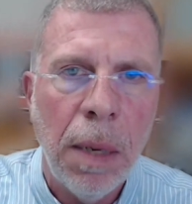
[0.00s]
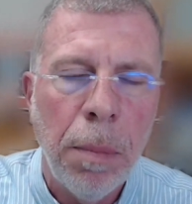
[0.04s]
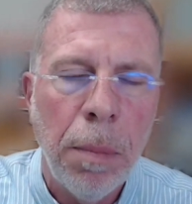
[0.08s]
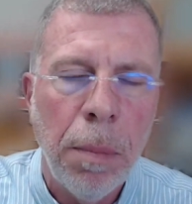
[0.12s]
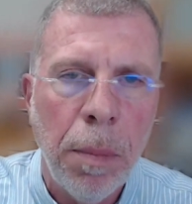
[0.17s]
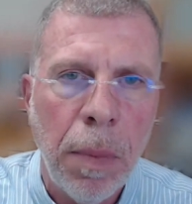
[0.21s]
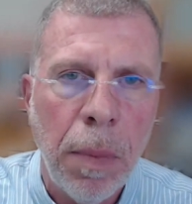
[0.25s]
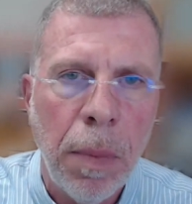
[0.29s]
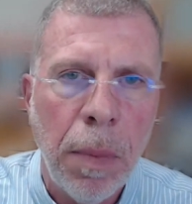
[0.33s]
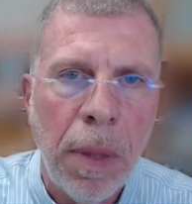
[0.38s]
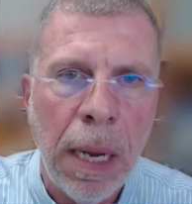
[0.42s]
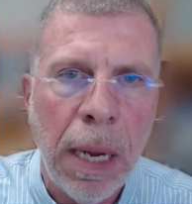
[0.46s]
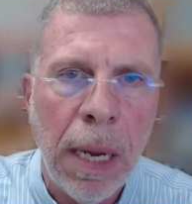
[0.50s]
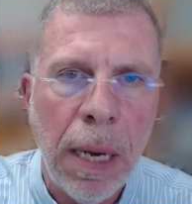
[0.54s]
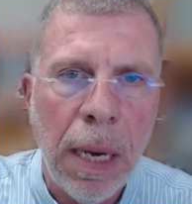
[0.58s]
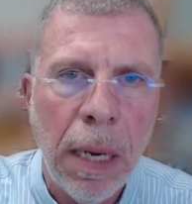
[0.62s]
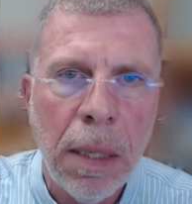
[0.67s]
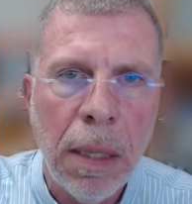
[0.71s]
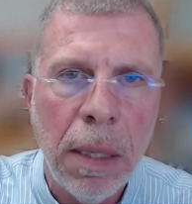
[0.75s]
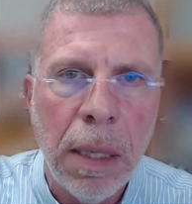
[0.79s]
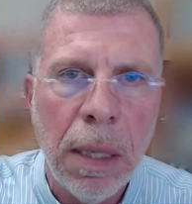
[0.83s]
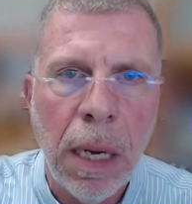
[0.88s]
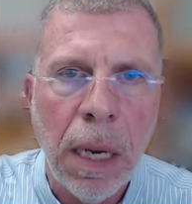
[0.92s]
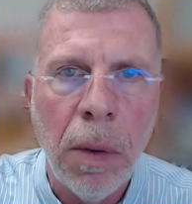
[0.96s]
that
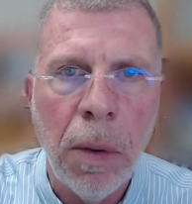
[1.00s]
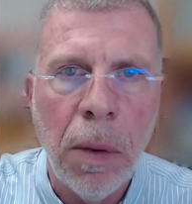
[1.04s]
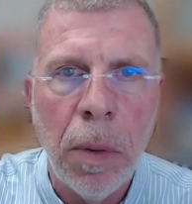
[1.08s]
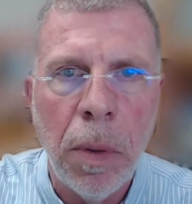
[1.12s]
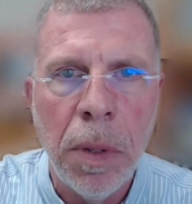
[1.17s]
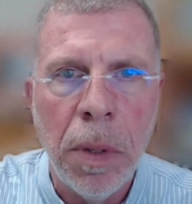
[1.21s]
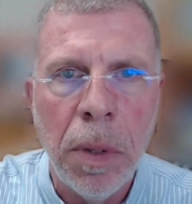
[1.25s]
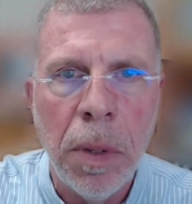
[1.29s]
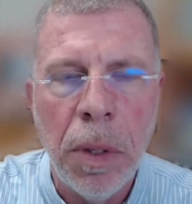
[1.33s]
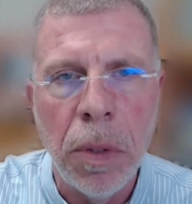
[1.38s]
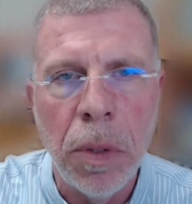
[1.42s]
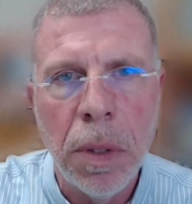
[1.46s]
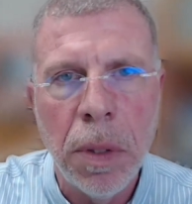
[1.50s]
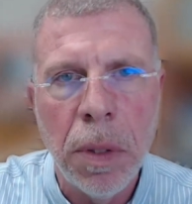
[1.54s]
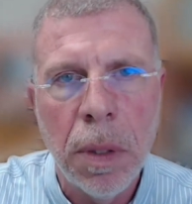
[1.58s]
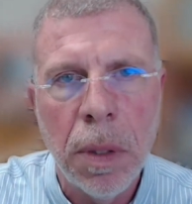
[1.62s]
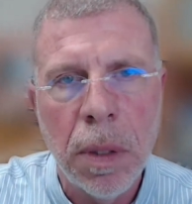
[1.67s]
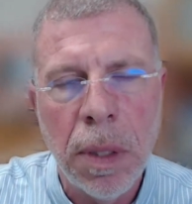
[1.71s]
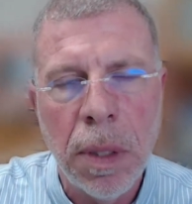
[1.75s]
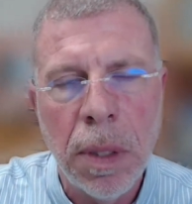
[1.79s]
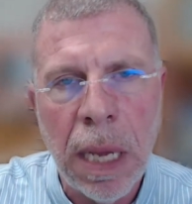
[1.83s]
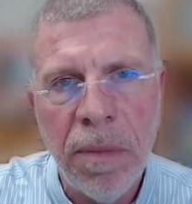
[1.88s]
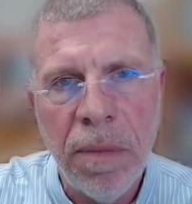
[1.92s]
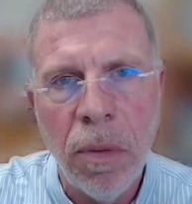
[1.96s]
NTI will use because
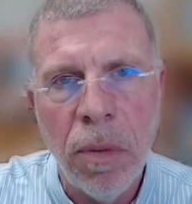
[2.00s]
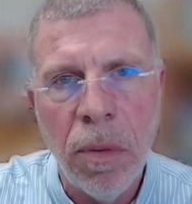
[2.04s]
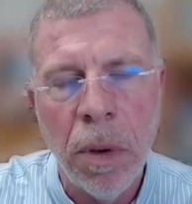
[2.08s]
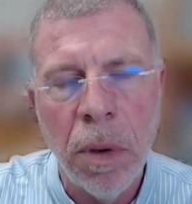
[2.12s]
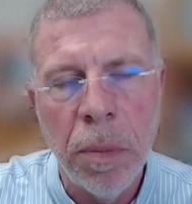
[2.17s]
that forms the